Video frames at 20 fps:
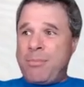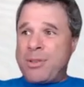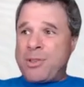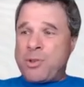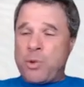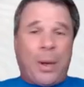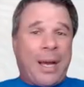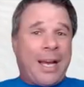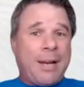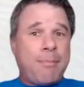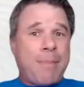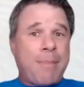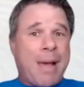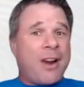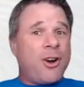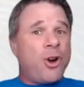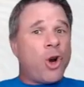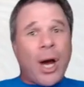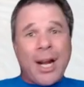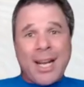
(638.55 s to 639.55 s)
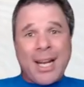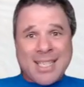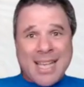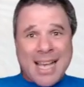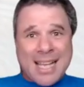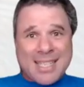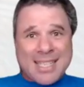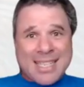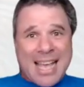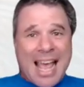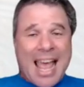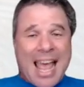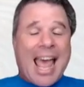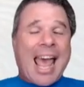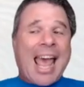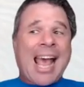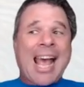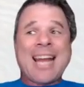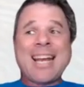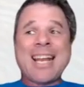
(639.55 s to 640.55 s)
between about 90 cents
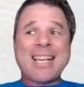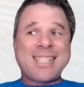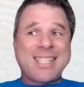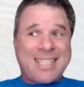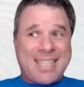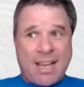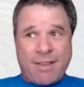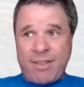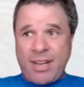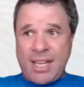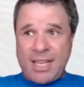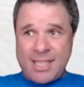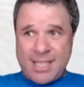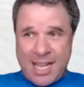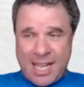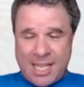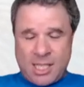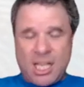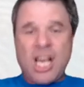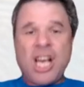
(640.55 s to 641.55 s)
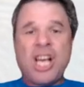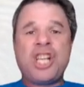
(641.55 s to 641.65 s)
and 70 cents,